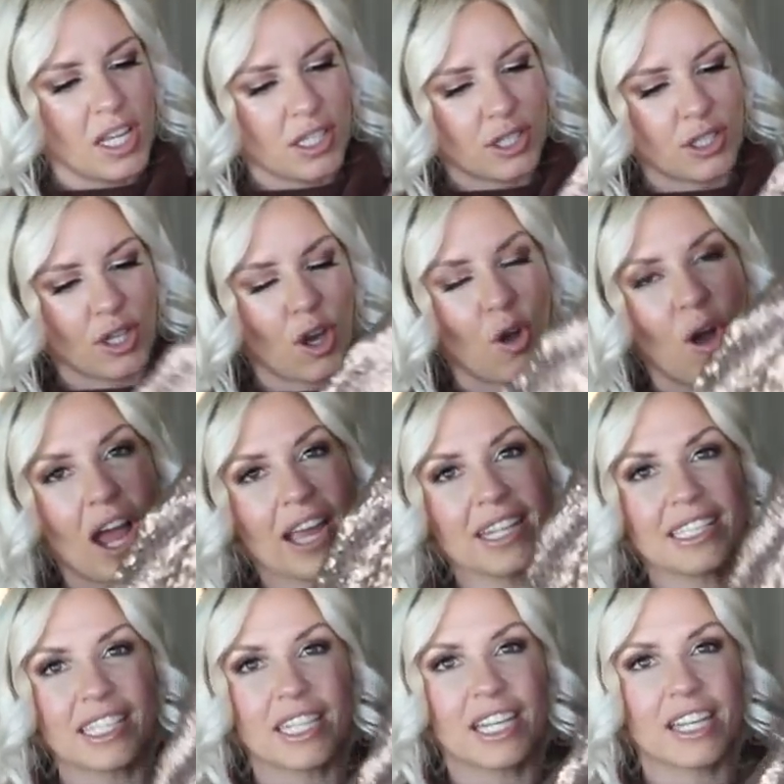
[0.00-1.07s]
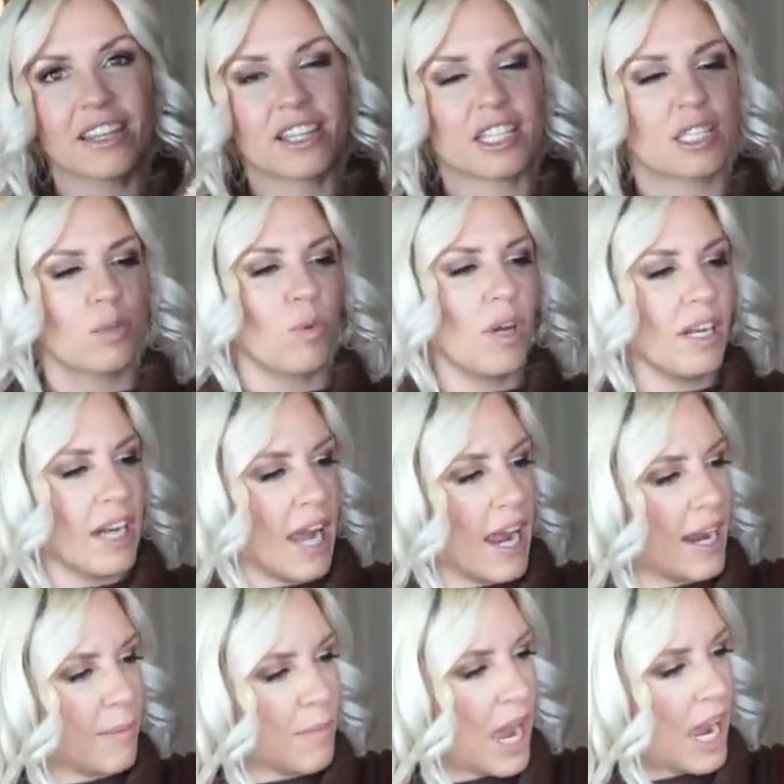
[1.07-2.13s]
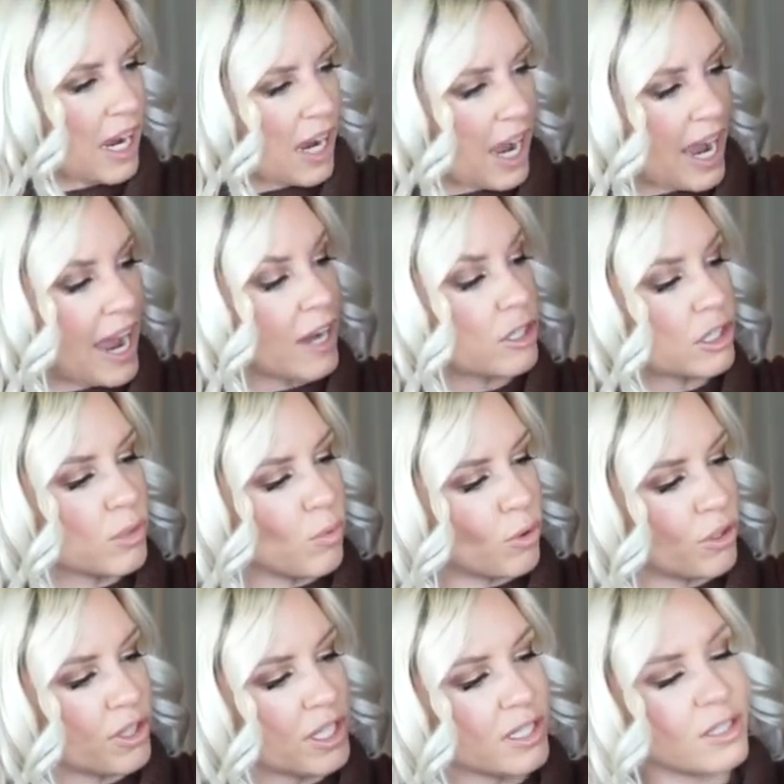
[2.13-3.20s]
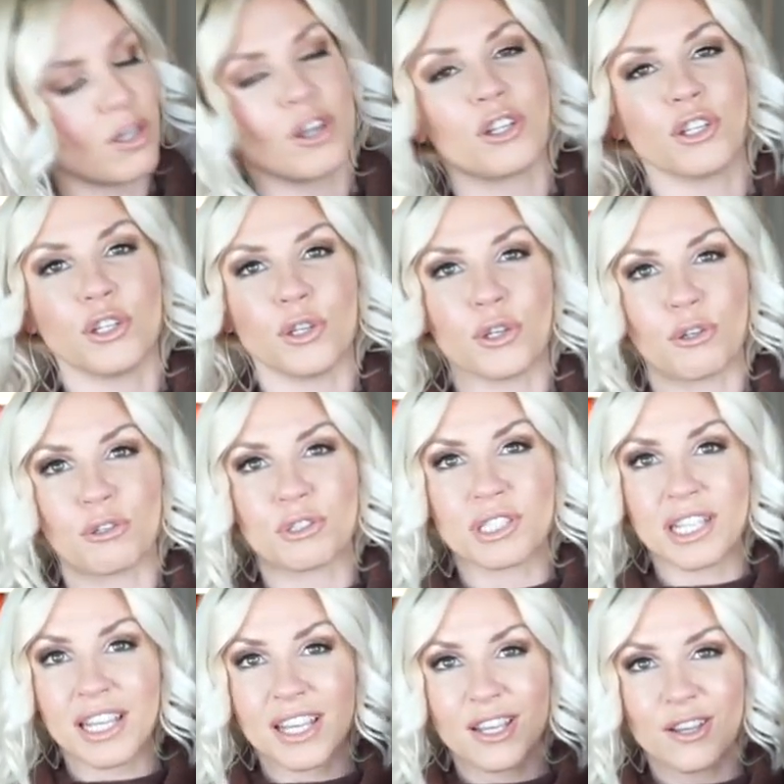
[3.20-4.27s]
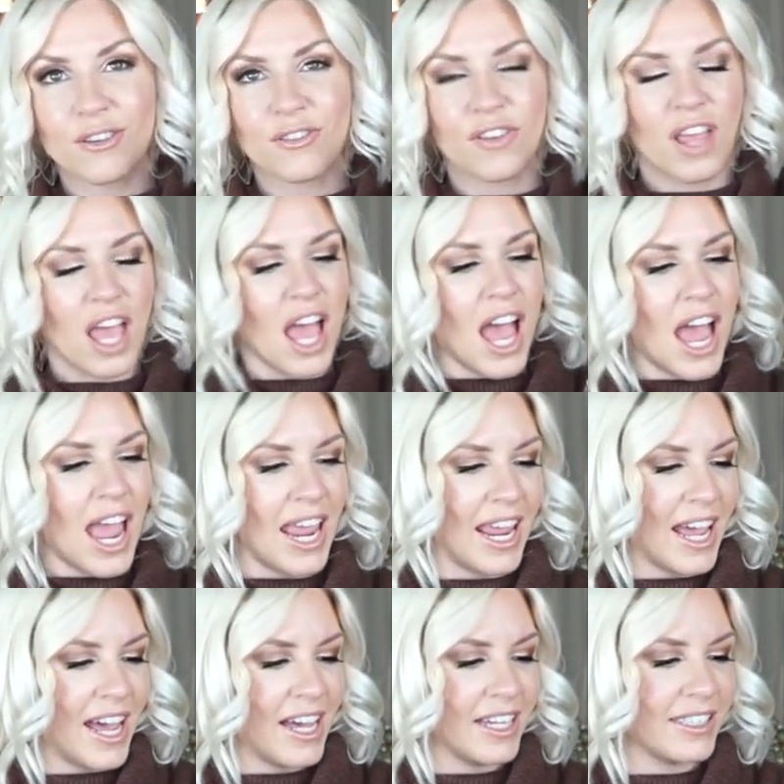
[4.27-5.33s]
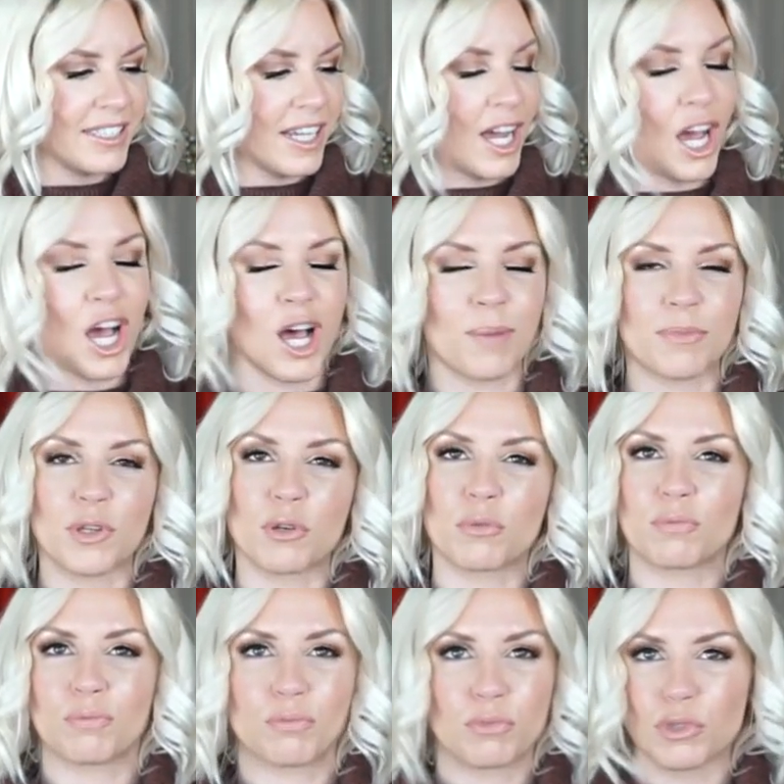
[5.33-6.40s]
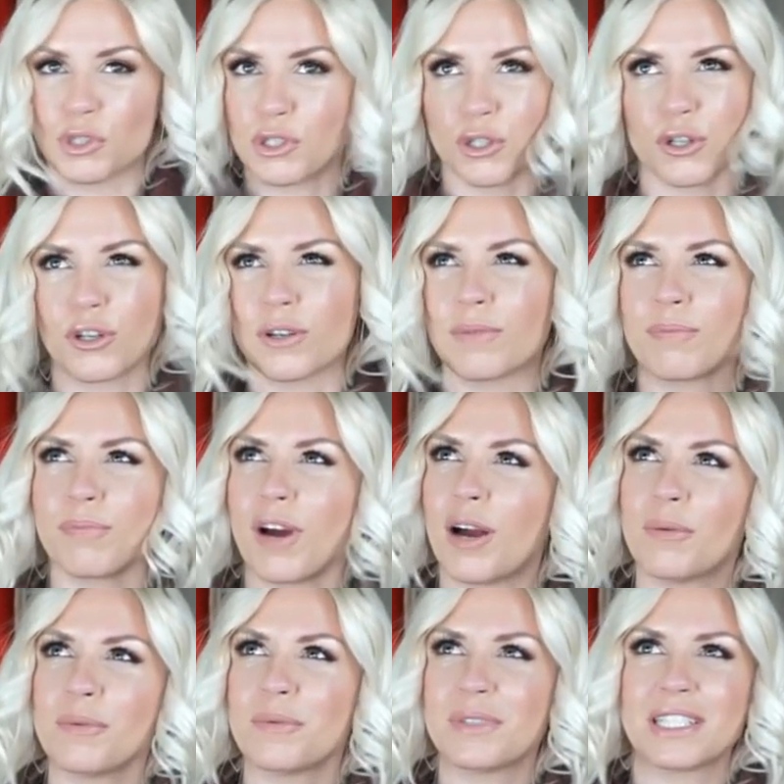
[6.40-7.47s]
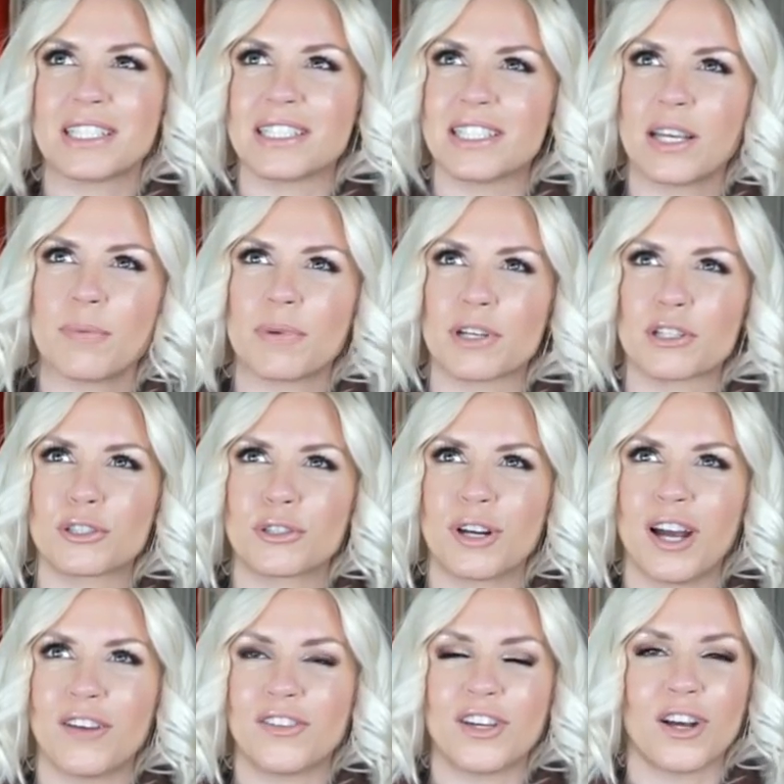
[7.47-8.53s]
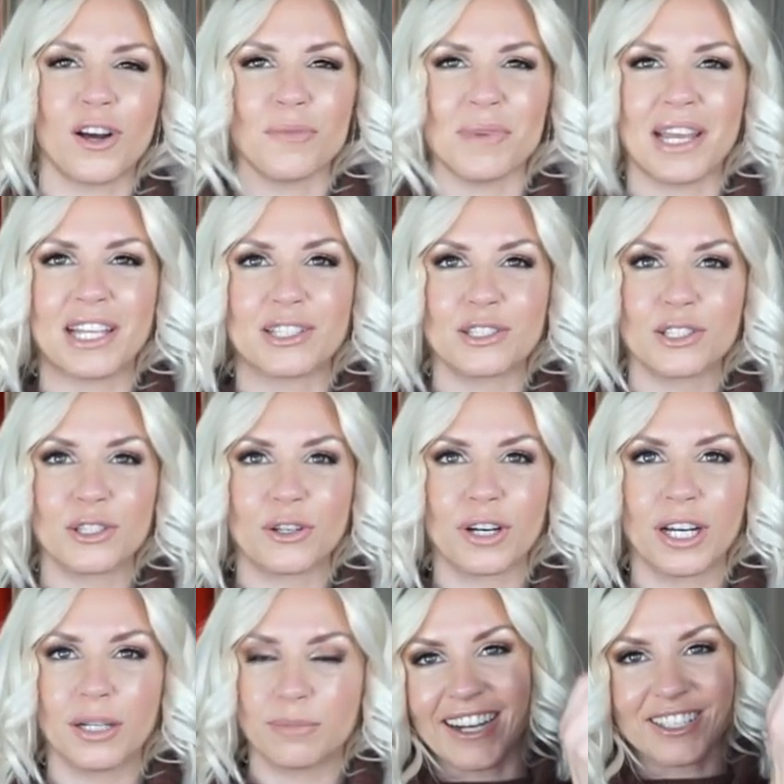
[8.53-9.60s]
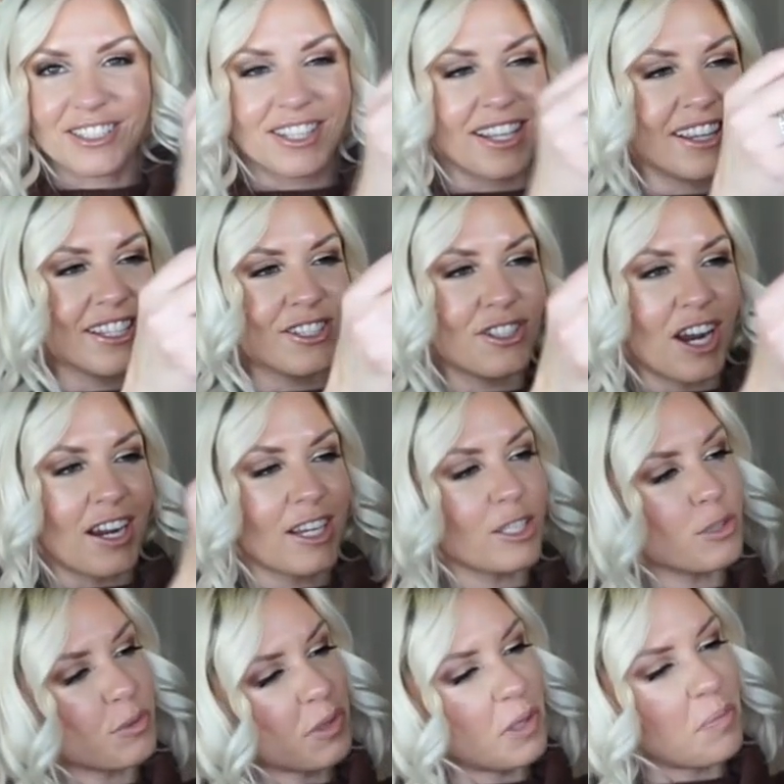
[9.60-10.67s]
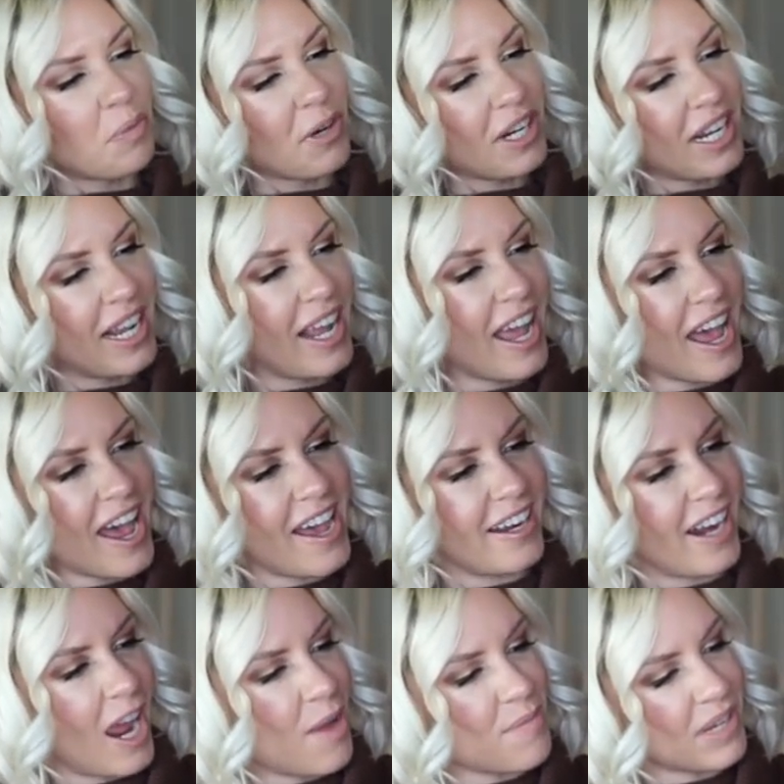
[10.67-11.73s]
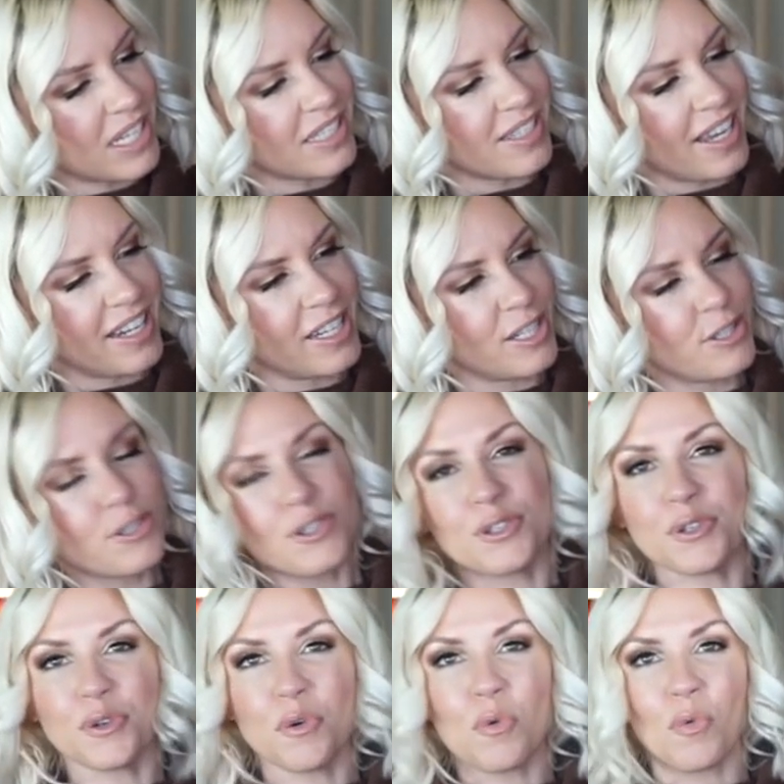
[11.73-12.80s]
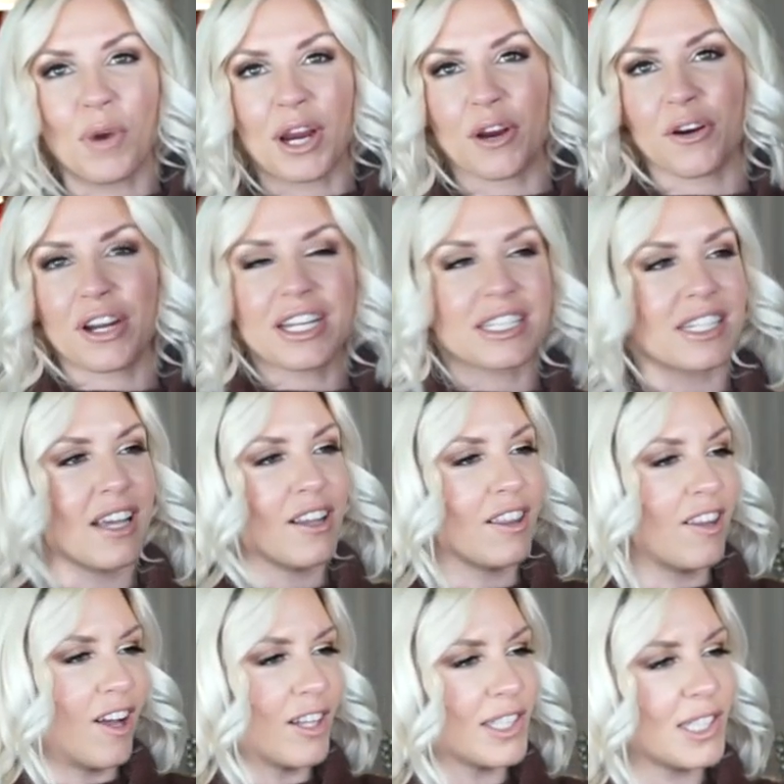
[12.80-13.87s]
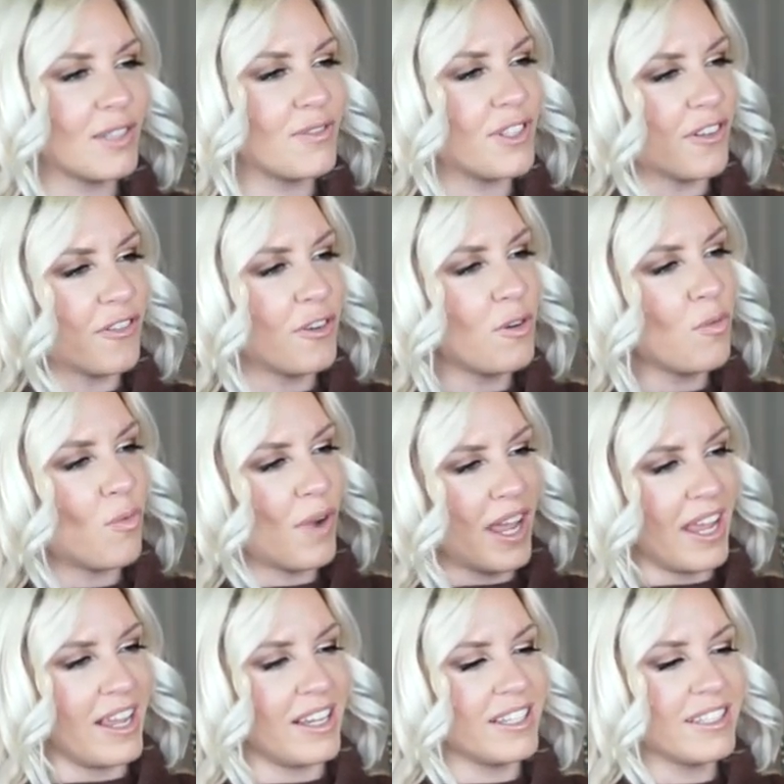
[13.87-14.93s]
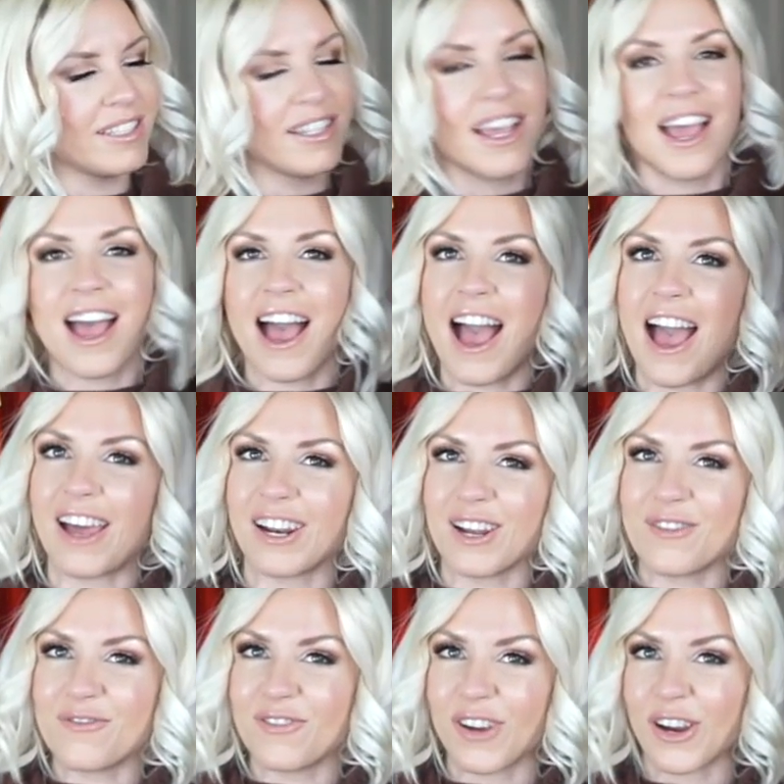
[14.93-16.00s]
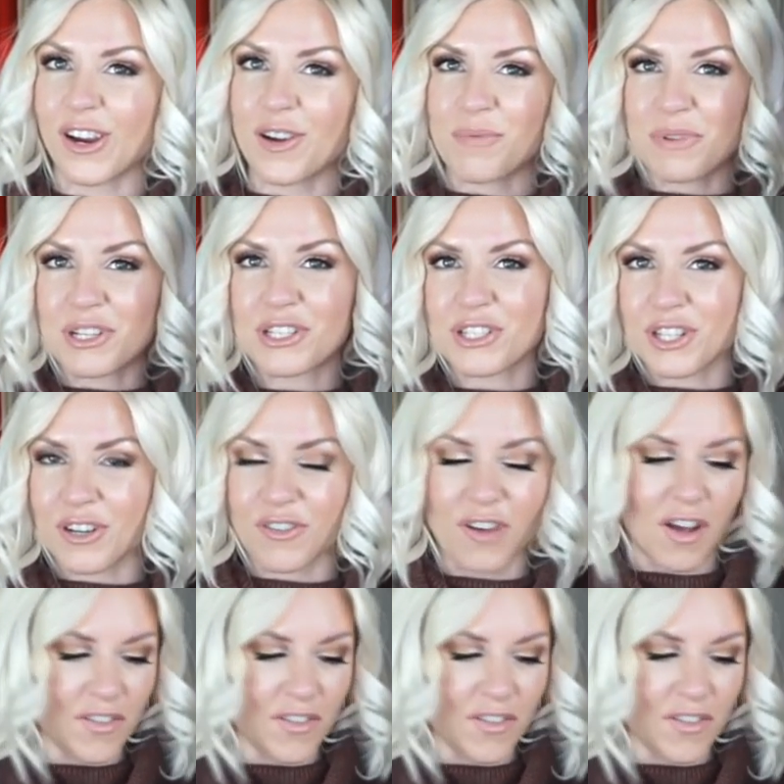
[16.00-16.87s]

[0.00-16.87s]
So I did get this one. I'm, I actually wore this on New Year's Eve and um, you can sure probably see a picture of it on my Instagram. I just think this jacket's really pretty and I'm excited to wear it lots of different ways and I'm very appreciative